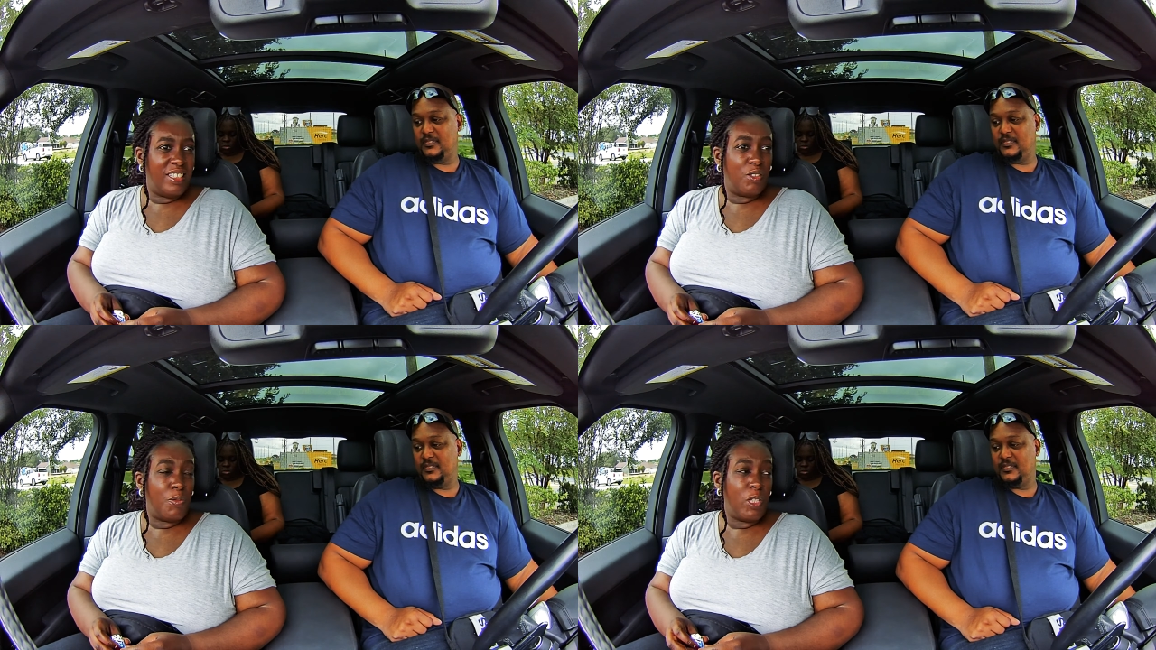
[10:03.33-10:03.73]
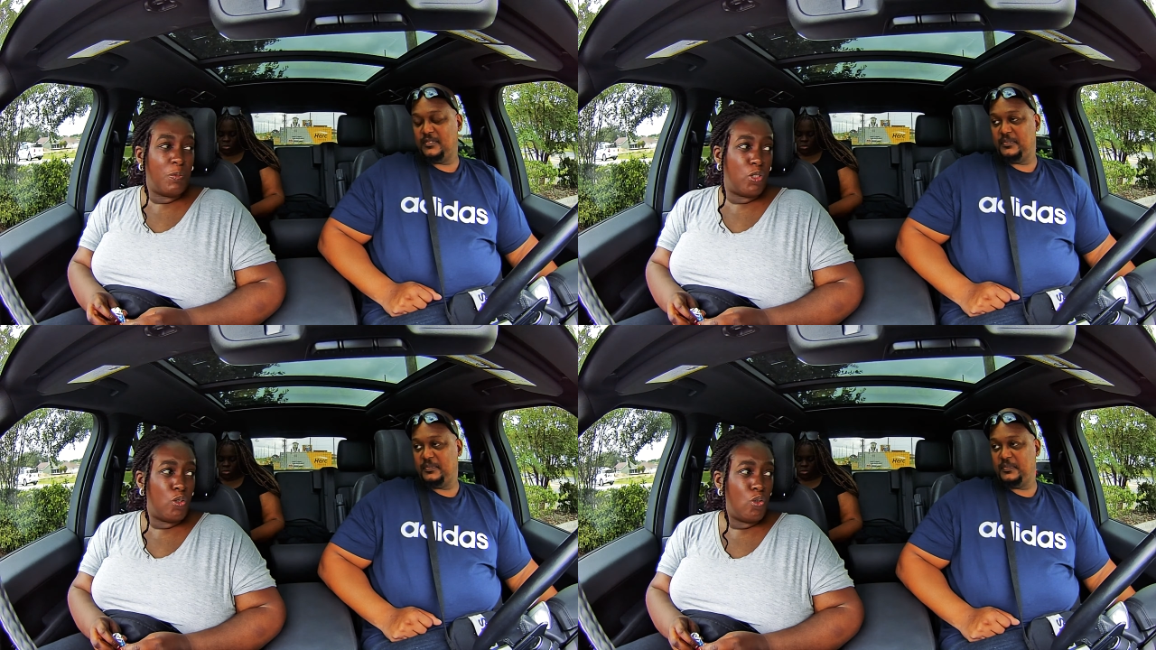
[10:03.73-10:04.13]
Speaker 1: It it's meant to
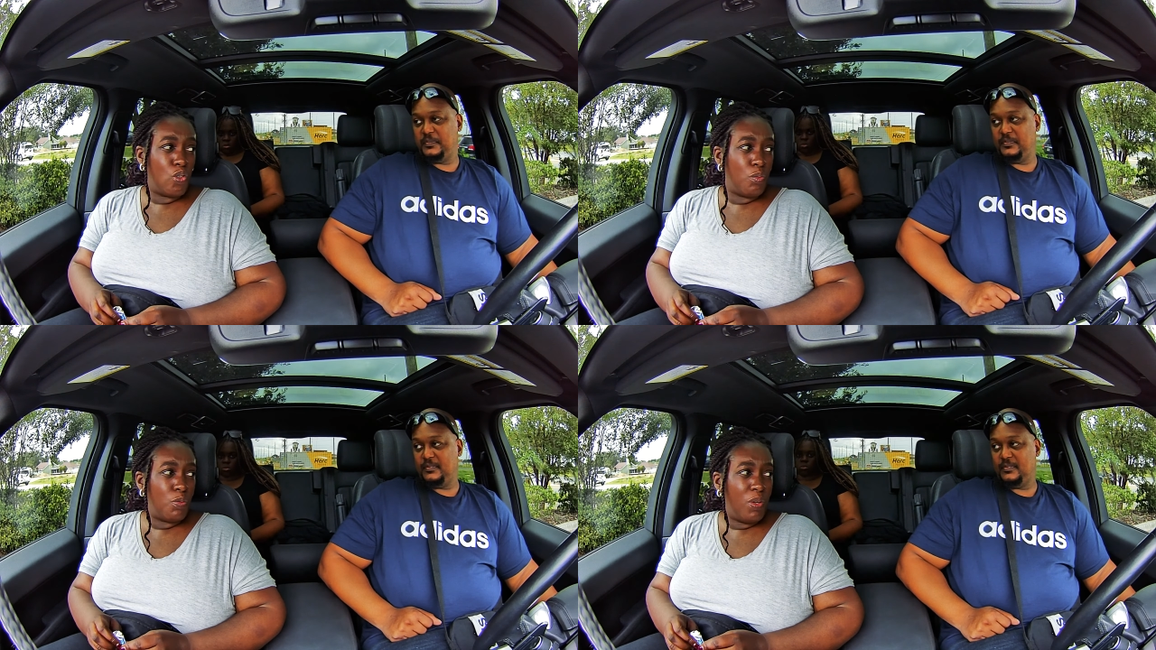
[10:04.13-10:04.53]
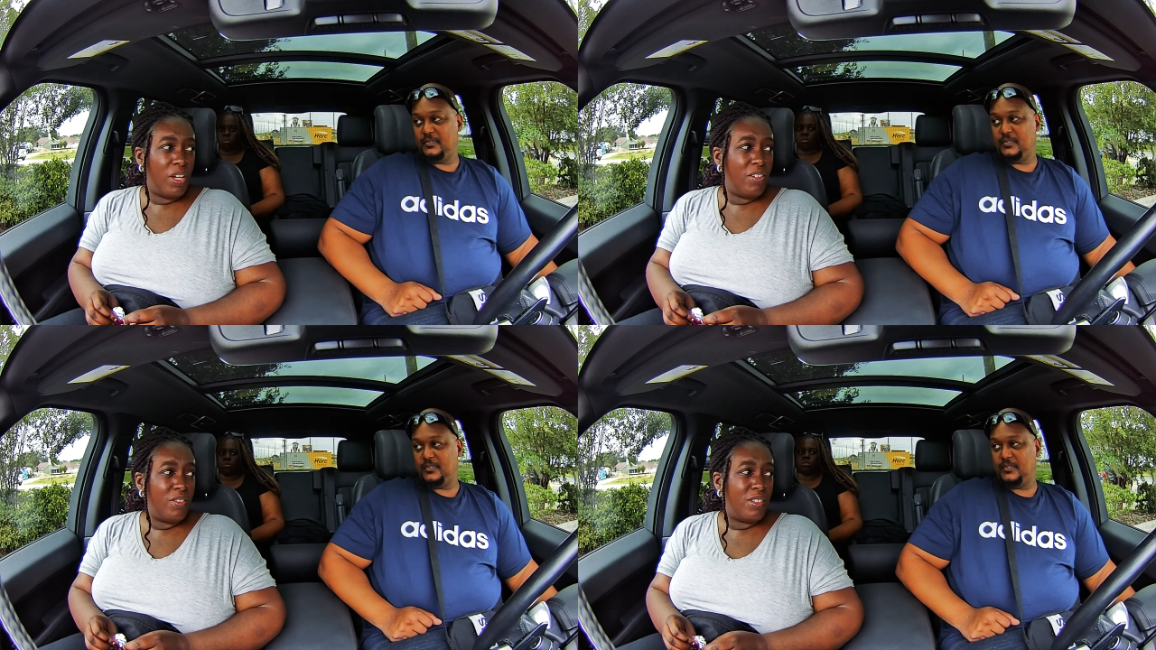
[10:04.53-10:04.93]
be two strips, but
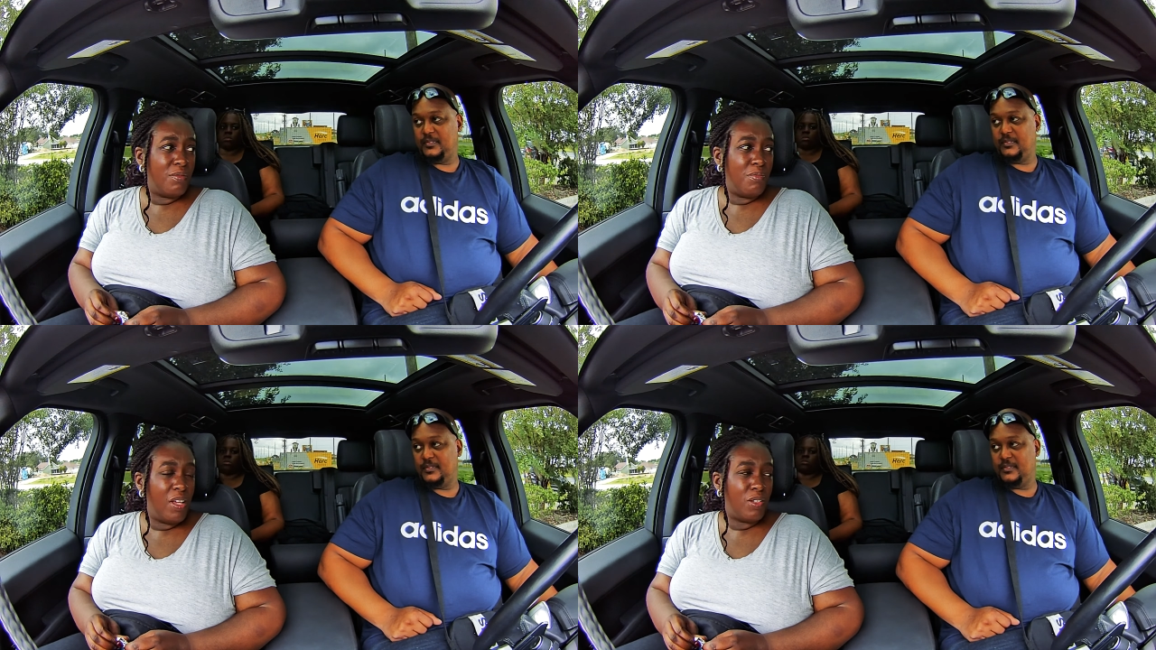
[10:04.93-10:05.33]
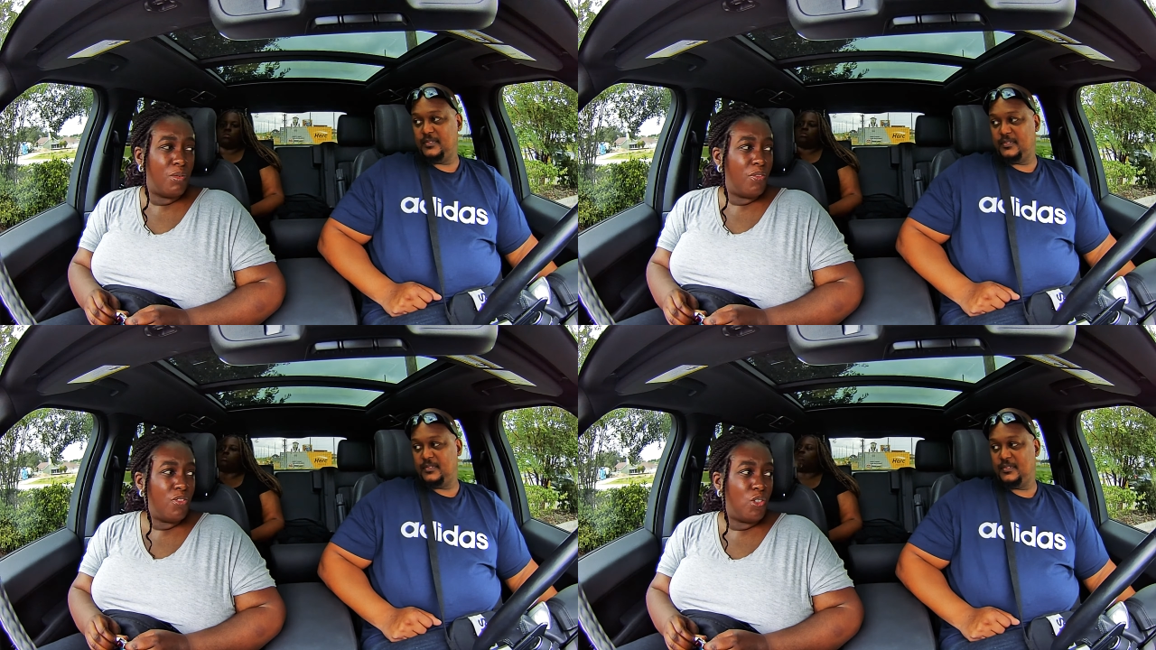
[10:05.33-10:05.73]
it was might as
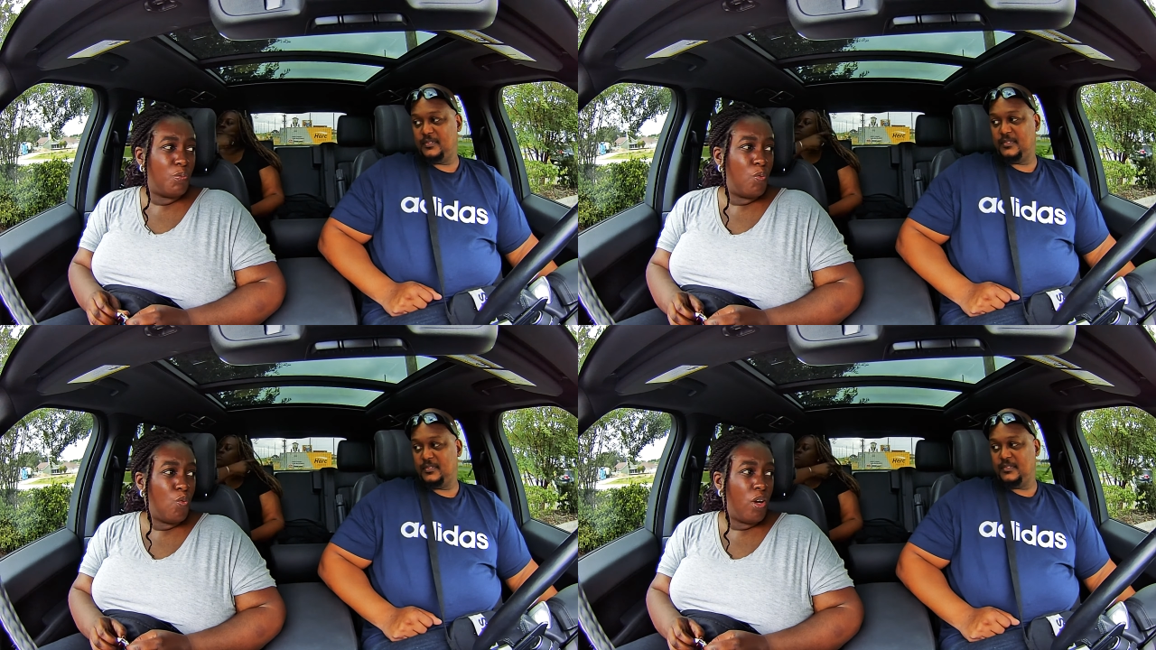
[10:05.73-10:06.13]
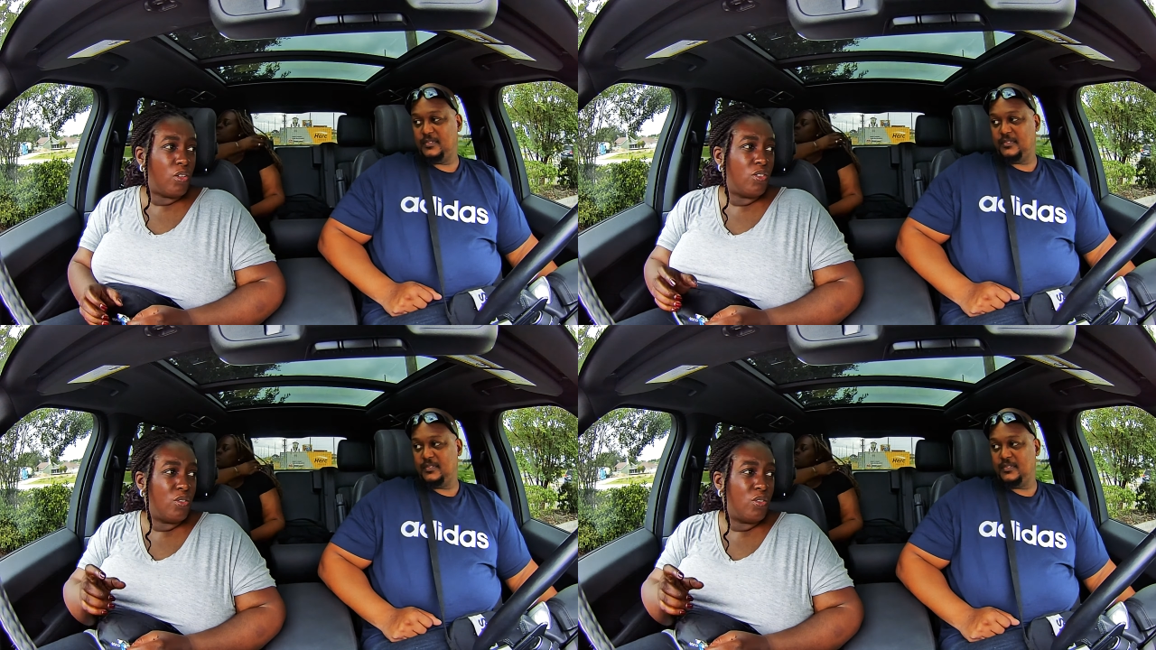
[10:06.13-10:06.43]
well just been one.